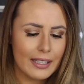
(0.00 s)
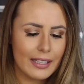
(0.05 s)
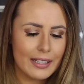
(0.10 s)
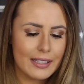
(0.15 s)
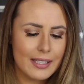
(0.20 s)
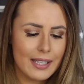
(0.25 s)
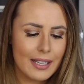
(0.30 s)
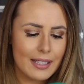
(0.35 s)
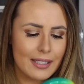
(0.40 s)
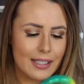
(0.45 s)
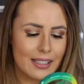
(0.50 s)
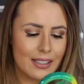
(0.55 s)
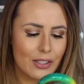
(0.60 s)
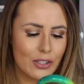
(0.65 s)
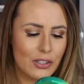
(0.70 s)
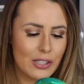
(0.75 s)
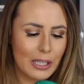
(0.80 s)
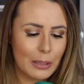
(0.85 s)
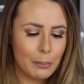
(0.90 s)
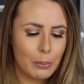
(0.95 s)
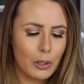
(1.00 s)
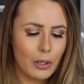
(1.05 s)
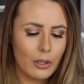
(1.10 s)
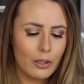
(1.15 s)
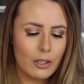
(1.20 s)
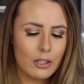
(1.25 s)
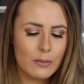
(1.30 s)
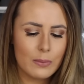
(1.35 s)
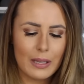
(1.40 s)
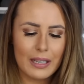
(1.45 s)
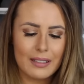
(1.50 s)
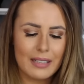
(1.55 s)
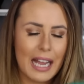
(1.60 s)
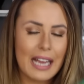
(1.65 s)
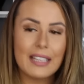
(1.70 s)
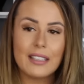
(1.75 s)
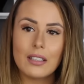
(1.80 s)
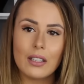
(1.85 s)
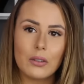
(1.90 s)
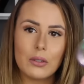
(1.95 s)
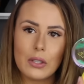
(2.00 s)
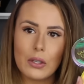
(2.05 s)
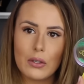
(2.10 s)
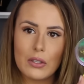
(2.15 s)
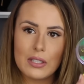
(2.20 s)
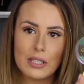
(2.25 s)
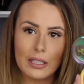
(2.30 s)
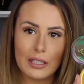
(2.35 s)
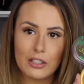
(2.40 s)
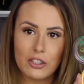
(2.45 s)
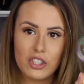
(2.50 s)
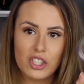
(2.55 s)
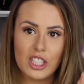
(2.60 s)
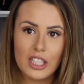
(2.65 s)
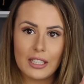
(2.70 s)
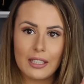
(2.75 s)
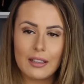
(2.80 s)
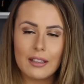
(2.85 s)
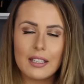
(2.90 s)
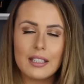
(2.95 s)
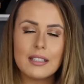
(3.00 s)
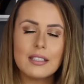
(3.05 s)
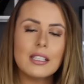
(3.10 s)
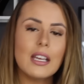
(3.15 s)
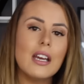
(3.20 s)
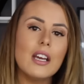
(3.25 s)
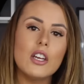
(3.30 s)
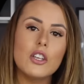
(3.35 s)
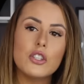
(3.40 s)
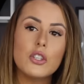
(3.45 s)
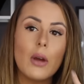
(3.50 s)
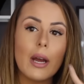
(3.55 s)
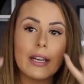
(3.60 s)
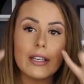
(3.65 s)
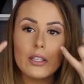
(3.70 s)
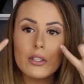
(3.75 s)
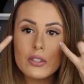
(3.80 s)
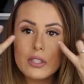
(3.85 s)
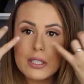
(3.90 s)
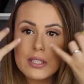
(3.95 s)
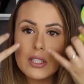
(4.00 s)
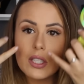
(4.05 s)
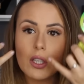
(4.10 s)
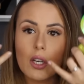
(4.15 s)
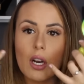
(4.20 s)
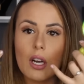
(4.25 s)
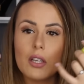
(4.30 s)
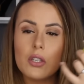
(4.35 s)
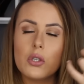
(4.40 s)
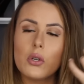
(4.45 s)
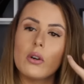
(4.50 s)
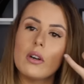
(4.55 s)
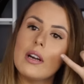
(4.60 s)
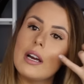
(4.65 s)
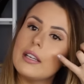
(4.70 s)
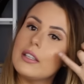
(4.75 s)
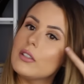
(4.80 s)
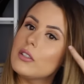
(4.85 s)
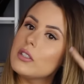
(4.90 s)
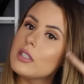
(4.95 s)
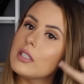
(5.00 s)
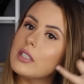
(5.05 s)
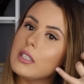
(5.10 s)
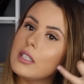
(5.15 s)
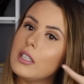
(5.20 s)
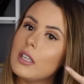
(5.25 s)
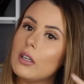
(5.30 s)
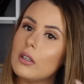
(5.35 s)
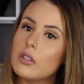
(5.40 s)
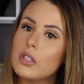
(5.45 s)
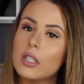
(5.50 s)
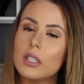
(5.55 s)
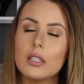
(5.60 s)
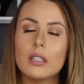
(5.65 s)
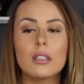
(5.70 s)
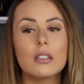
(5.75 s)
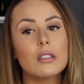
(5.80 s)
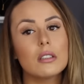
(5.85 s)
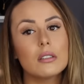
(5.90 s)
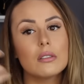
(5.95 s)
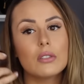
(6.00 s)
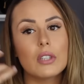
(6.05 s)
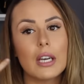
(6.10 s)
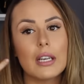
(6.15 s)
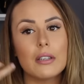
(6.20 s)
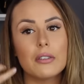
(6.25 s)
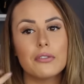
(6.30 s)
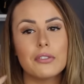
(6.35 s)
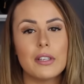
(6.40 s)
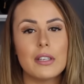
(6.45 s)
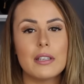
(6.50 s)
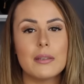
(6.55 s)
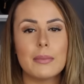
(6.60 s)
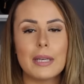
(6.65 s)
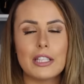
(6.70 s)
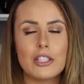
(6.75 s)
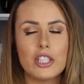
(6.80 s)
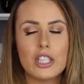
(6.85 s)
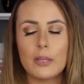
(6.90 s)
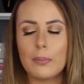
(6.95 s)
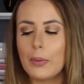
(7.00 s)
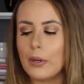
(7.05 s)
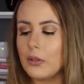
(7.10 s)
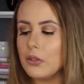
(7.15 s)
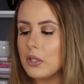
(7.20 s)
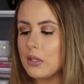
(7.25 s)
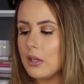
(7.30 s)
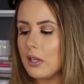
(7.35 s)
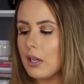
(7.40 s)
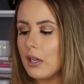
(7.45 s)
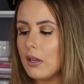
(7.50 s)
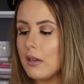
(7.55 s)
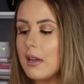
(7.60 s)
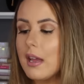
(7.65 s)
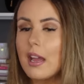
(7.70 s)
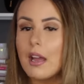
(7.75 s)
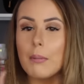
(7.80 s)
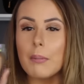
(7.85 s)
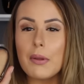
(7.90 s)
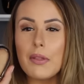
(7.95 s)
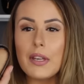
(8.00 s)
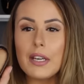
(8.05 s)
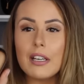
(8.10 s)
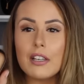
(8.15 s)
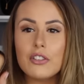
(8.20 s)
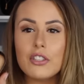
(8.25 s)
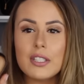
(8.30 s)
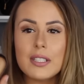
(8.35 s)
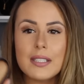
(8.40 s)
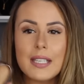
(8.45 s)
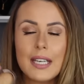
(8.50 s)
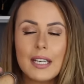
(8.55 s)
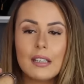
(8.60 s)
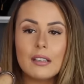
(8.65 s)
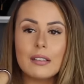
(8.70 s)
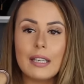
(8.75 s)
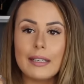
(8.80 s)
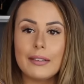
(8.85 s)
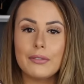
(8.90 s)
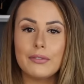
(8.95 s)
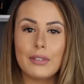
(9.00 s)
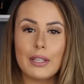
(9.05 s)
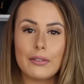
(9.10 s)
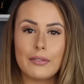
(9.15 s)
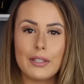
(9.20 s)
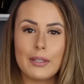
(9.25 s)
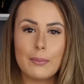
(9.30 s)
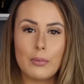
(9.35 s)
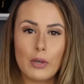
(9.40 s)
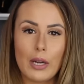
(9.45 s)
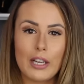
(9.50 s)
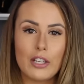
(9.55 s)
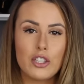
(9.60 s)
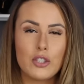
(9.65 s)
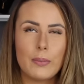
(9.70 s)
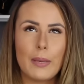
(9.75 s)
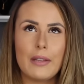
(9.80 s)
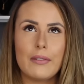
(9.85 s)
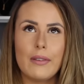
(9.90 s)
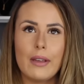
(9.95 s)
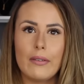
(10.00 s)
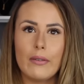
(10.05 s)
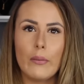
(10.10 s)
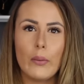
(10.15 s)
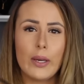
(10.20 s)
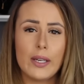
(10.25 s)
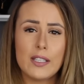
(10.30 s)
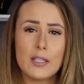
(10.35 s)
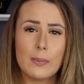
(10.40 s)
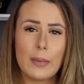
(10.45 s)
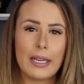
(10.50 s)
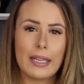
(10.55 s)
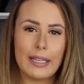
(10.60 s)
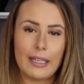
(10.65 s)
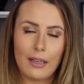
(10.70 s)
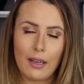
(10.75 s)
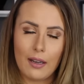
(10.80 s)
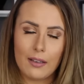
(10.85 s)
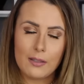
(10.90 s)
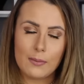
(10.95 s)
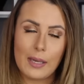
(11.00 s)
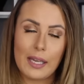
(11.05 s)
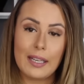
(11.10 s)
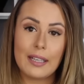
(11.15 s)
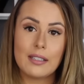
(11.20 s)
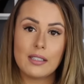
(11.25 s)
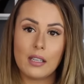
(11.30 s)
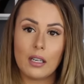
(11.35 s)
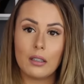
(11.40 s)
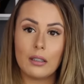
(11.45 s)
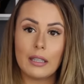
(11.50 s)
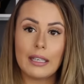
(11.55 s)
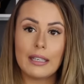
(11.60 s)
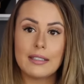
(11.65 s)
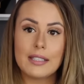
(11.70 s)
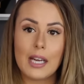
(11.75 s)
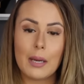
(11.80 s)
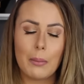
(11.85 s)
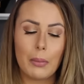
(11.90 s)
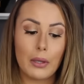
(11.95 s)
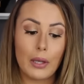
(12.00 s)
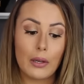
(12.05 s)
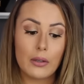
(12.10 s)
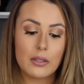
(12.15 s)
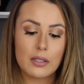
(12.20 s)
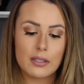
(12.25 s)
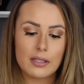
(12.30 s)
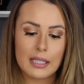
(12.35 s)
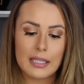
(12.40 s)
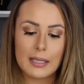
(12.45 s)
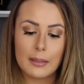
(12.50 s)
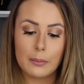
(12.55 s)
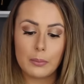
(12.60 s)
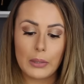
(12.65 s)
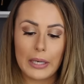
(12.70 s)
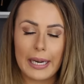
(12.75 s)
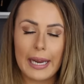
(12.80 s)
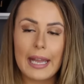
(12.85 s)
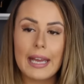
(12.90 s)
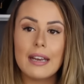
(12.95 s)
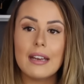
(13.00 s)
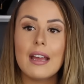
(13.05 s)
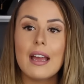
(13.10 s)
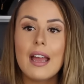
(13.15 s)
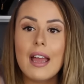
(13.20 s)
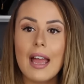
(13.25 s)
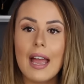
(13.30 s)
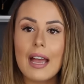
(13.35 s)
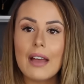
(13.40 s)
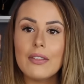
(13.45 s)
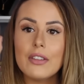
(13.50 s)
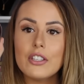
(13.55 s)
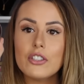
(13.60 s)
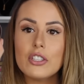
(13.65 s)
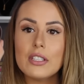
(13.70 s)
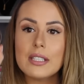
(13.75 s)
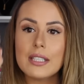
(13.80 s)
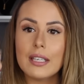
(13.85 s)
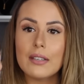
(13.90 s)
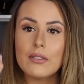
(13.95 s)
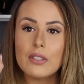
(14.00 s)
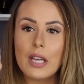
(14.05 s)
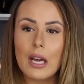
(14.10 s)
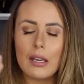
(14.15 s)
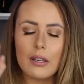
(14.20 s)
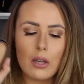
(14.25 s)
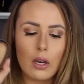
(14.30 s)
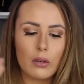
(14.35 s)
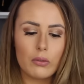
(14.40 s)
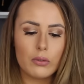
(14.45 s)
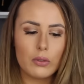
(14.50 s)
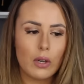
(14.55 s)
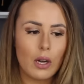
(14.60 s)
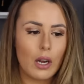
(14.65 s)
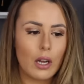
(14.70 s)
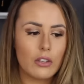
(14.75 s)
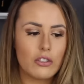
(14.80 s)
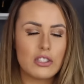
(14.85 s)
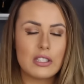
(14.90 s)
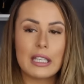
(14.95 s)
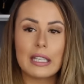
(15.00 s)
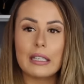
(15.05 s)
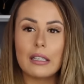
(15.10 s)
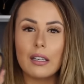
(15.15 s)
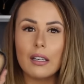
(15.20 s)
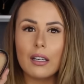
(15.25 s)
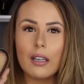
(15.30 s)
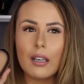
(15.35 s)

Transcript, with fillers: it says that there's like pearls, but I don't notice like a sheen in this. So I use this to contour. I use this, you know, to kind of fill in my cheekbones a little. But then I'll just take a light fluffy brush. My favorite one is by It Cosmetics and I'll link it down below since I didn't bring it. And this just gives an overall just like